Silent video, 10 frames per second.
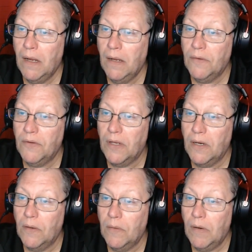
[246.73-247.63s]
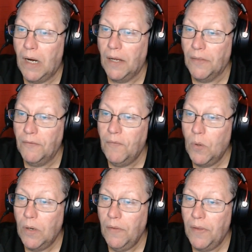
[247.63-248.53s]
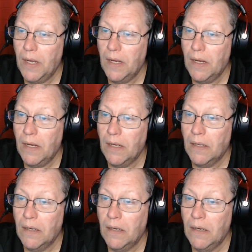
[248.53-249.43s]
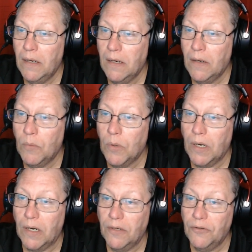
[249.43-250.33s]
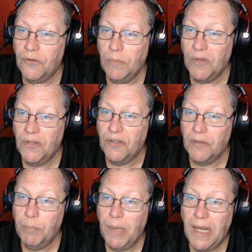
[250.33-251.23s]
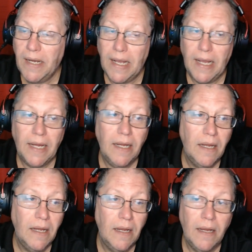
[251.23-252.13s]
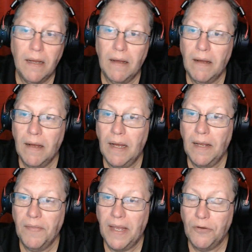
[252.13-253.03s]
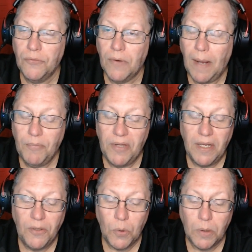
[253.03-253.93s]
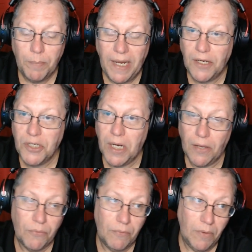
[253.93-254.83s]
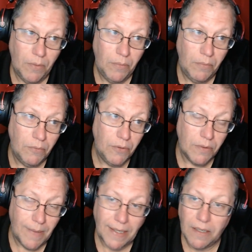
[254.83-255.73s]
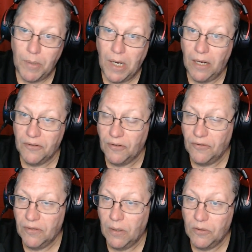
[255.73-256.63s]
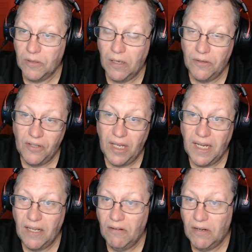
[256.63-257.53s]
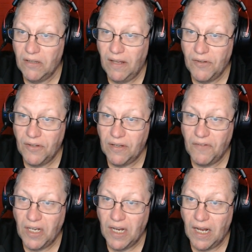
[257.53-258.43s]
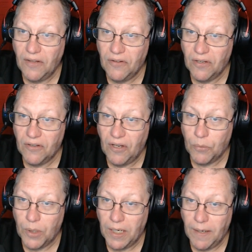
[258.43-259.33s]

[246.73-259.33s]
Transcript: So on the 4th, we're going to assume this is payday and they dropped in your paycheck through direct deposit. So it's going to say $11.79.63.